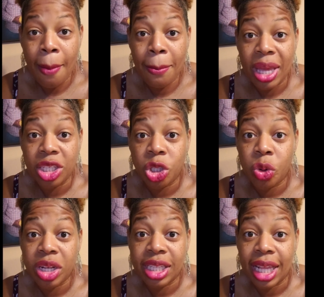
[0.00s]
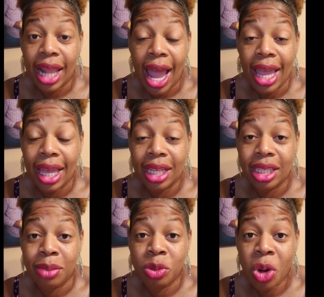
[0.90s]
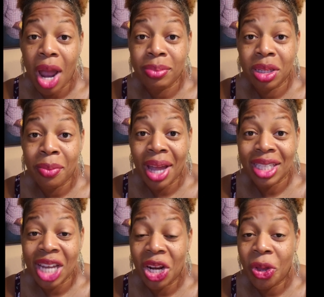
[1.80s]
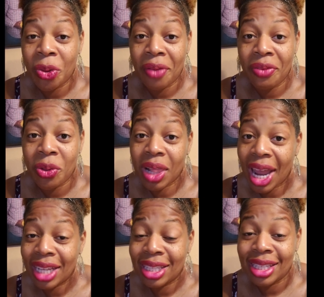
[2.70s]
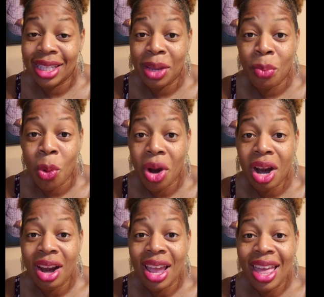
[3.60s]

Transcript: Be sure to like and subscribe to my channel if you'd like to see more.